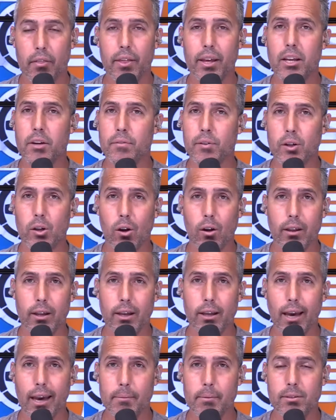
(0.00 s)
Thank you for
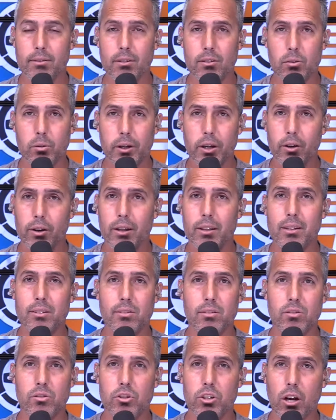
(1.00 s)
calling ABC Toyota.
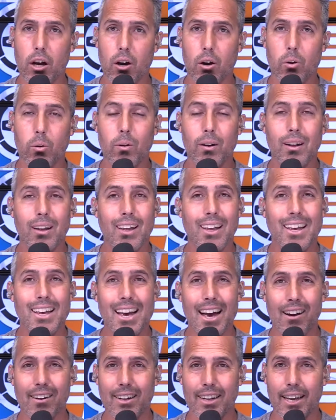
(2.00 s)
This is Joe.
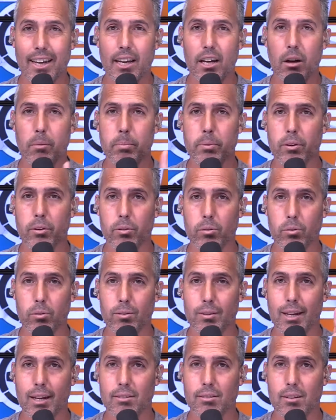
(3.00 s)
How can I help you?
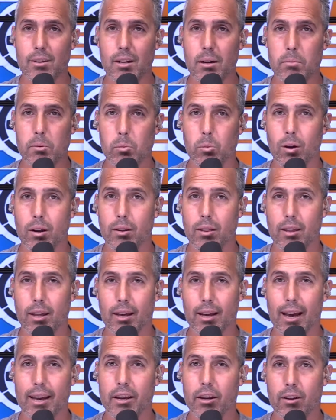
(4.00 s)
That's the number one
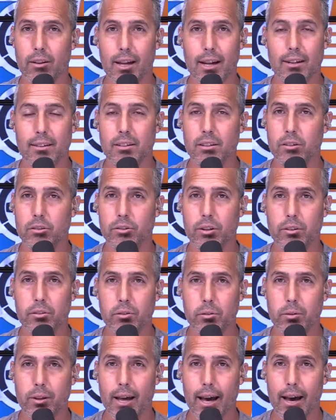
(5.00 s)
thing. I hear a lot of dealers that
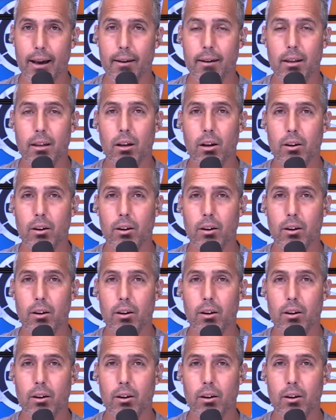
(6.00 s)
do that.